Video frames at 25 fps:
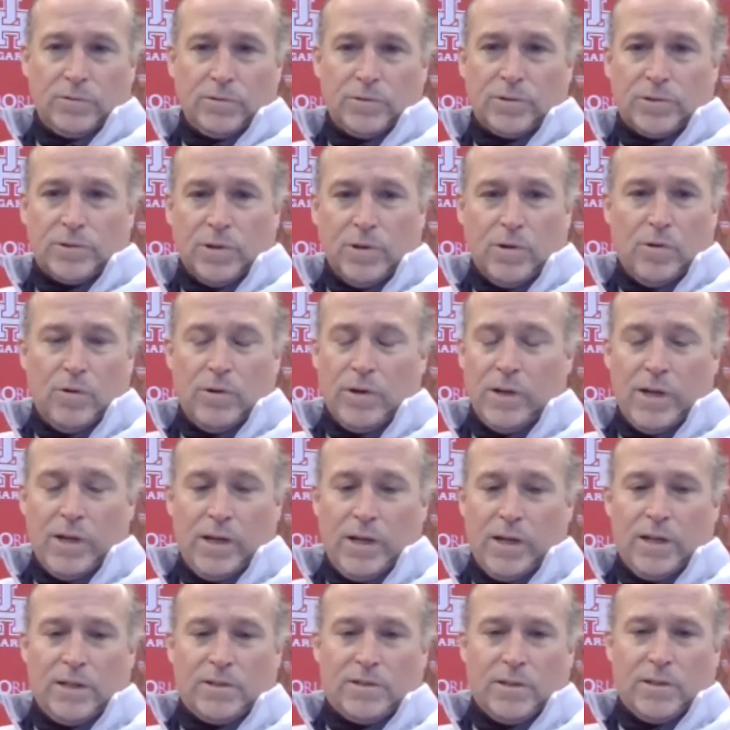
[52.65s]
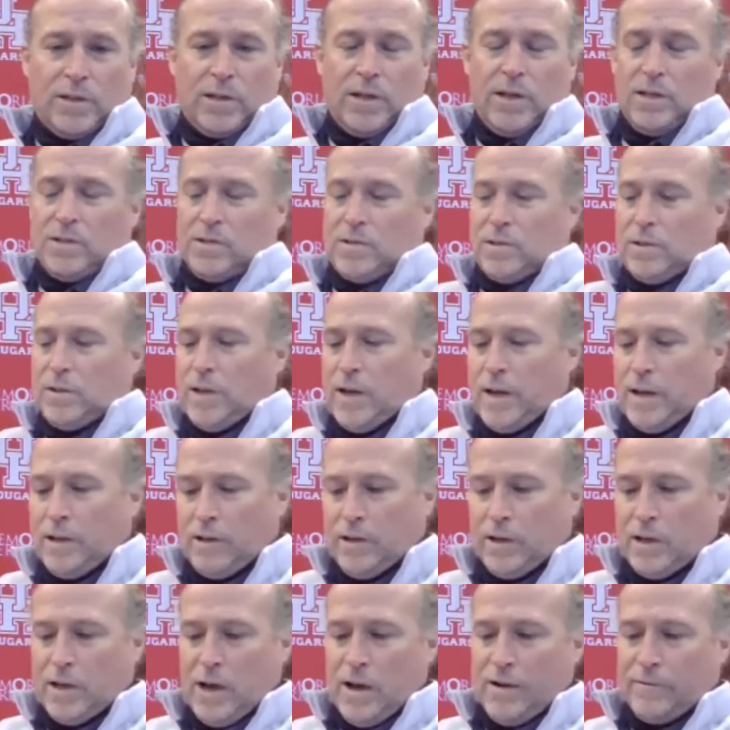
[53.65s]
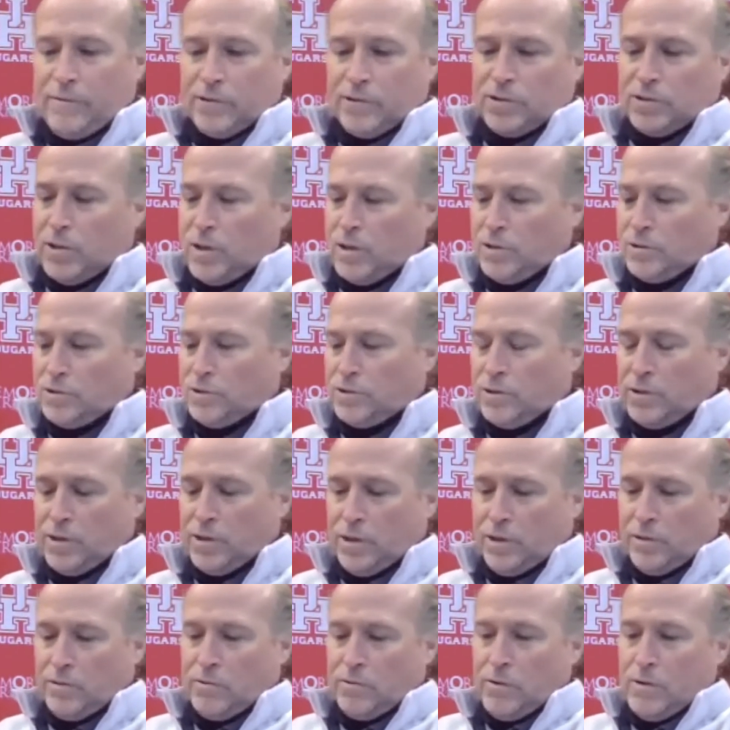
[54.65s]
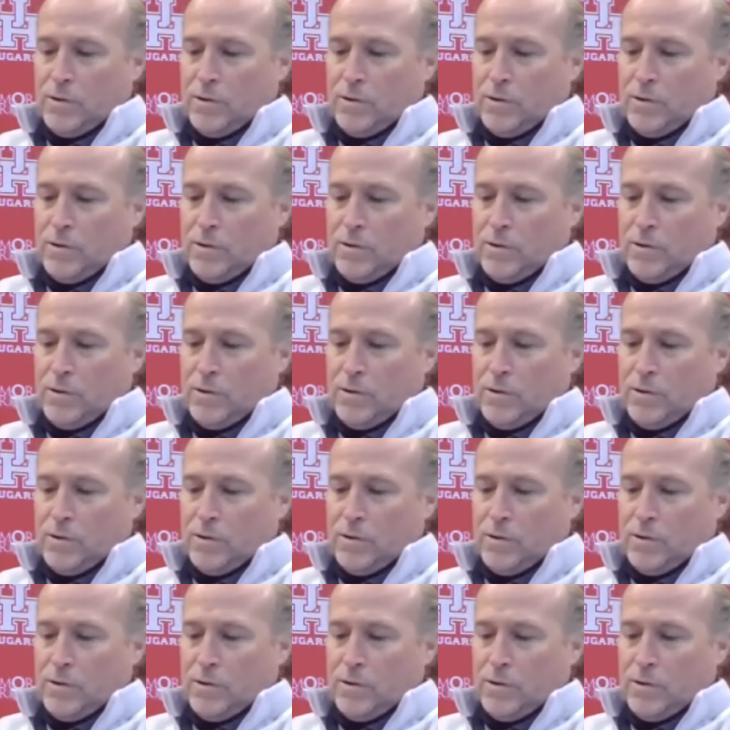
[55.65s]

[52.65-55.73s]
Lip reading: So it's a daily conversation. And